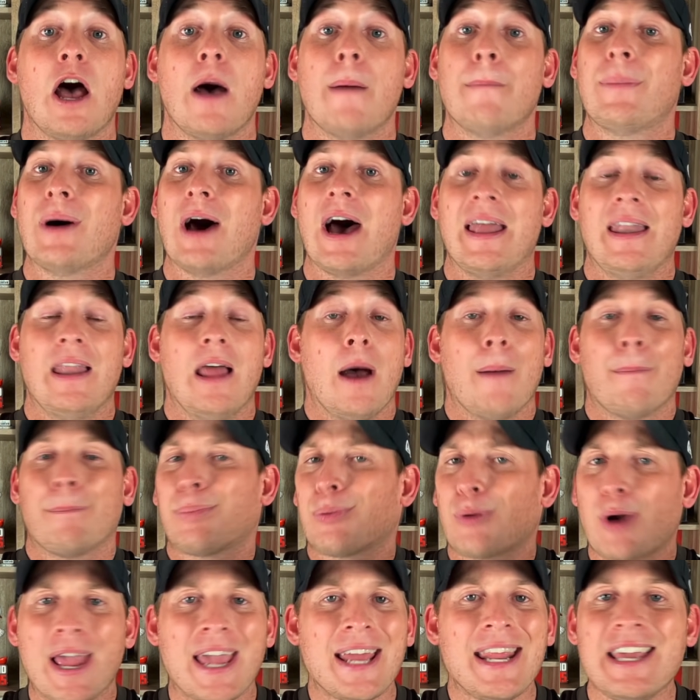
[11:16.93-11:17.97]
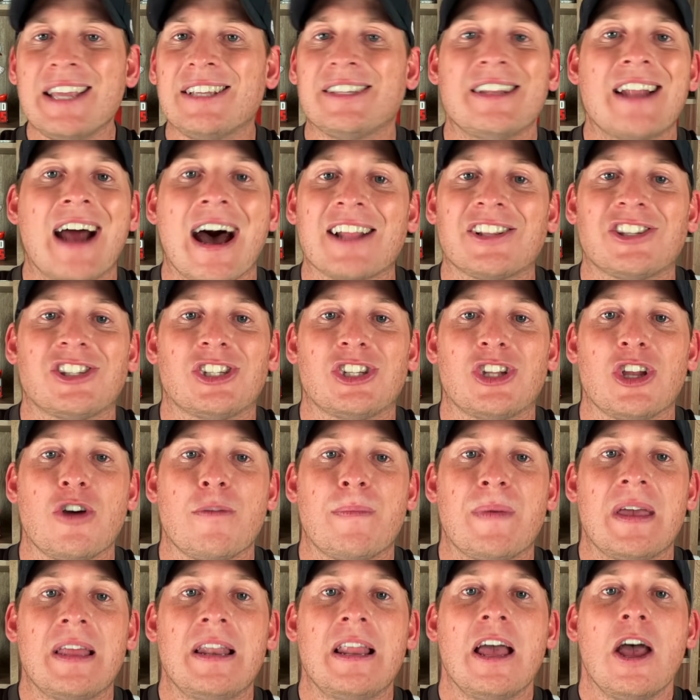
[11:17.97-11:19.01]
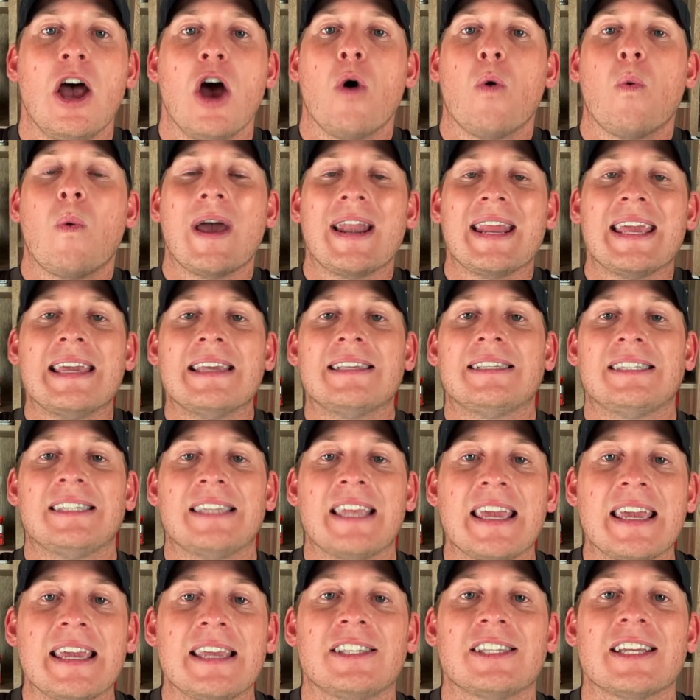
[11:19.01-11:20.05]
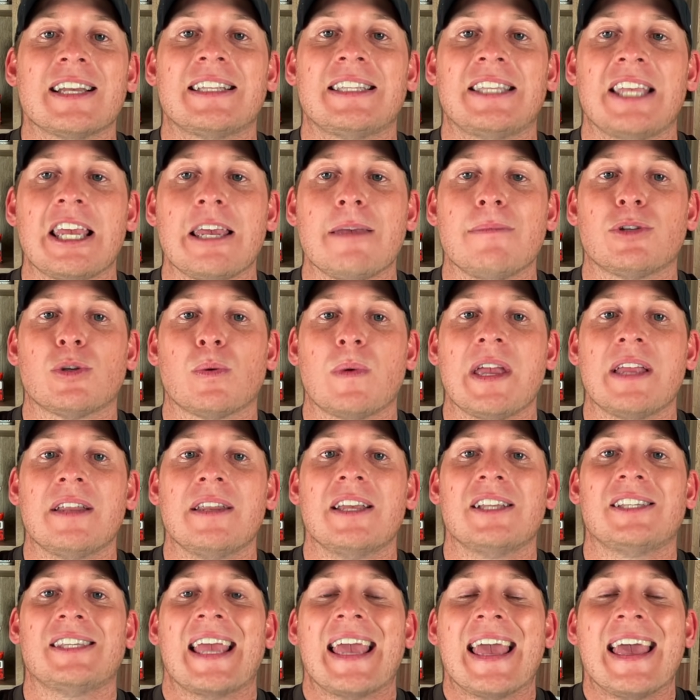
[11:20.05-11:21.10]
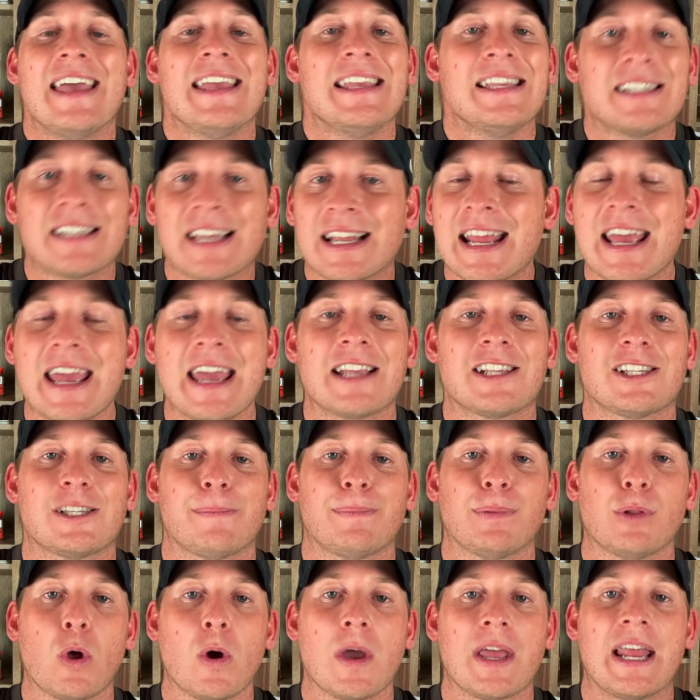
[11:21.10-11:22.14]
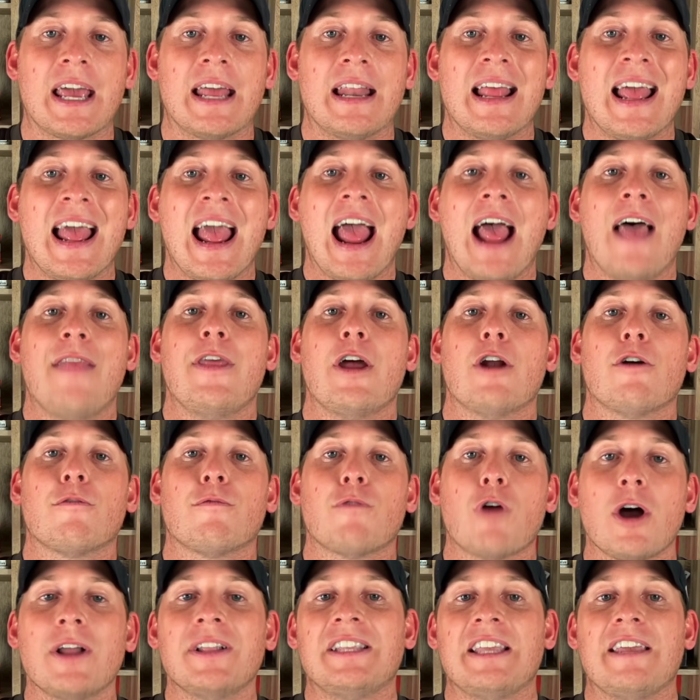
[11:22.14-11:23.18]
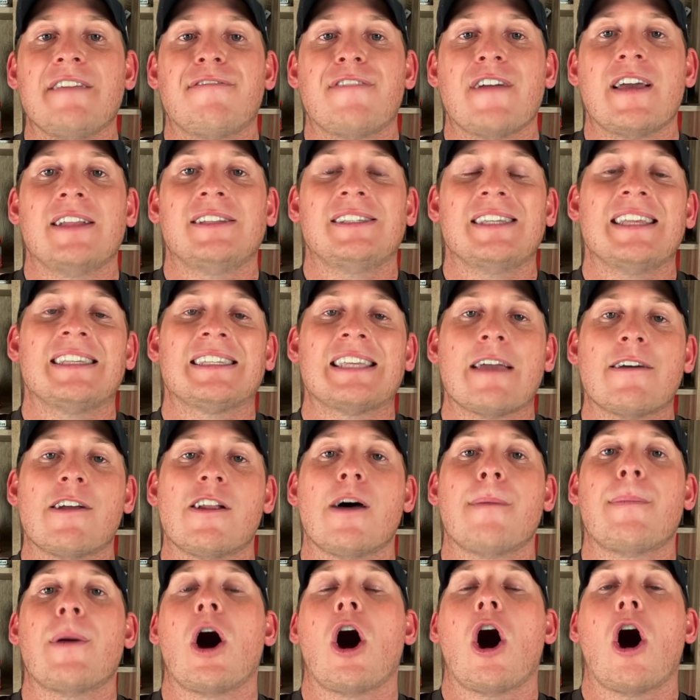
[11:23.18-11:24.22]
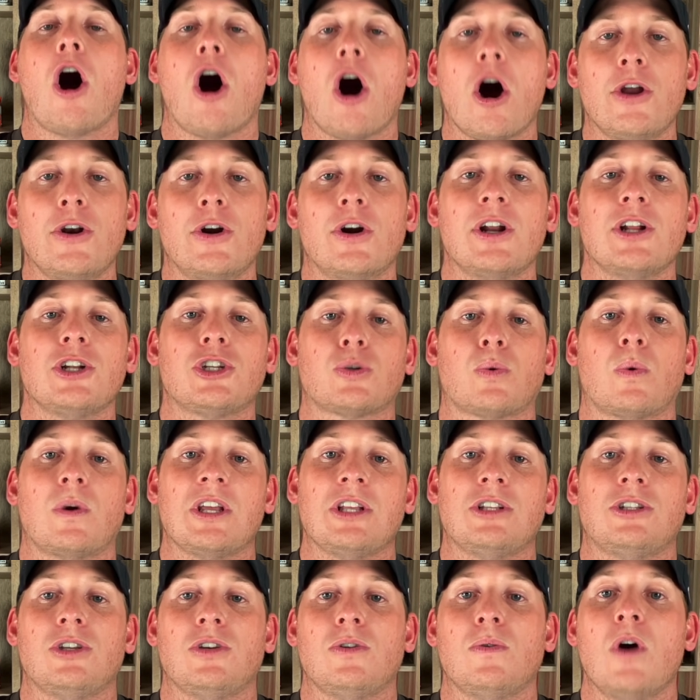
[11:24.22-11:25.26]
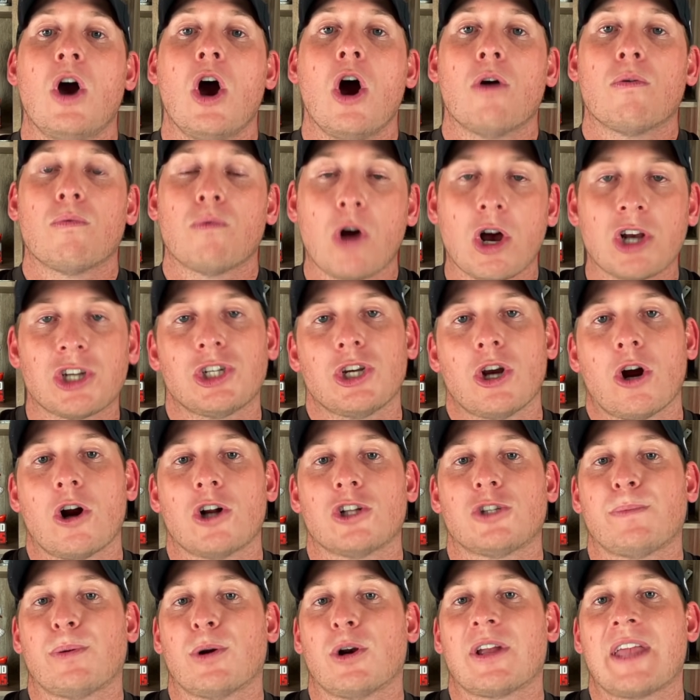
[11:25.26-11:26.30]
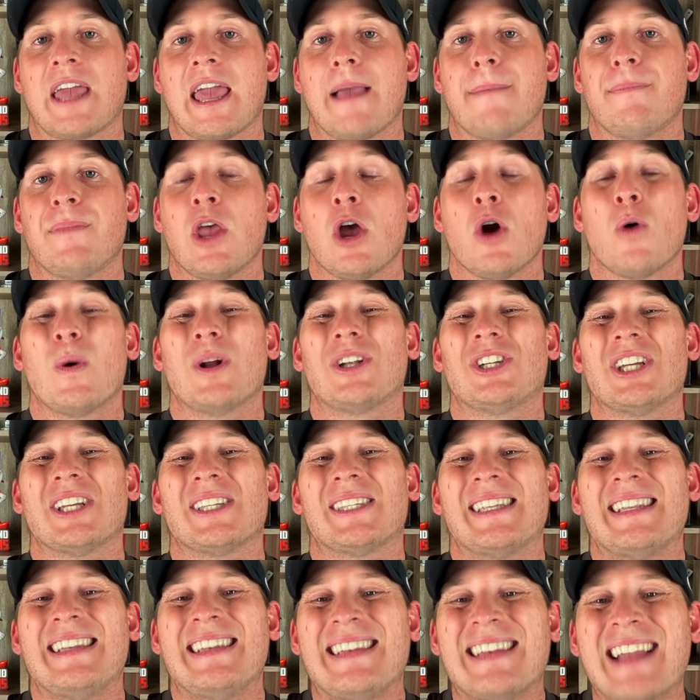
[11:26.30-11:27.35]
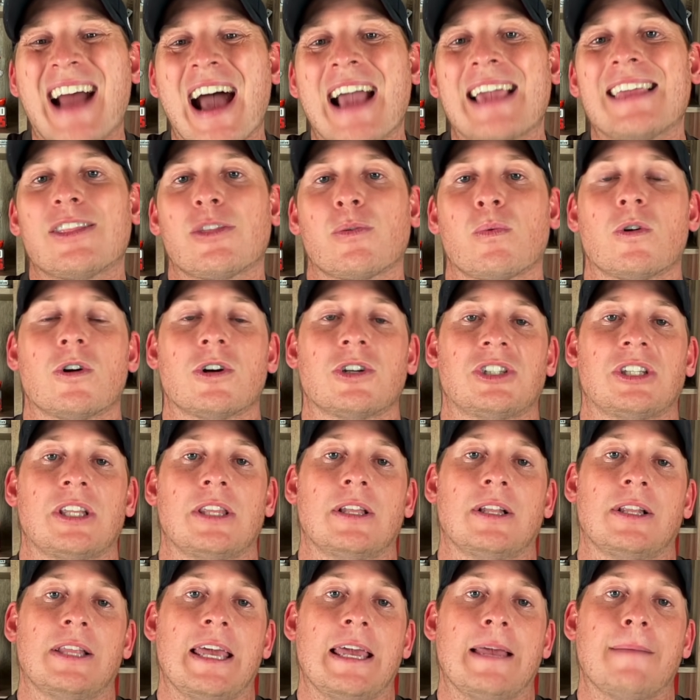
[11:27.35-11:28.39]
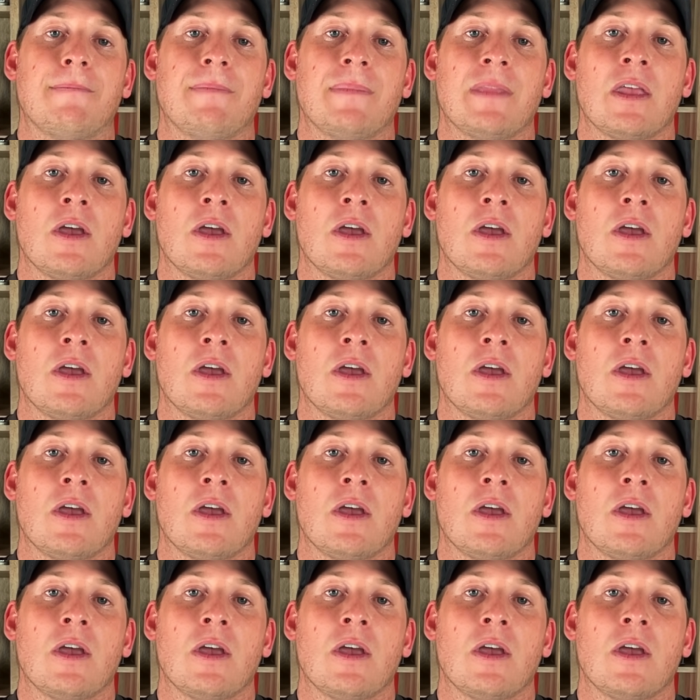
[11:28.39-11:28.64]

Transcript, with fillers: But Brady's not stupid when he sees a team's weakness, he's going to exploit it. And their run defense is giving up 122 rush yards per game, which is ninth worst in the league.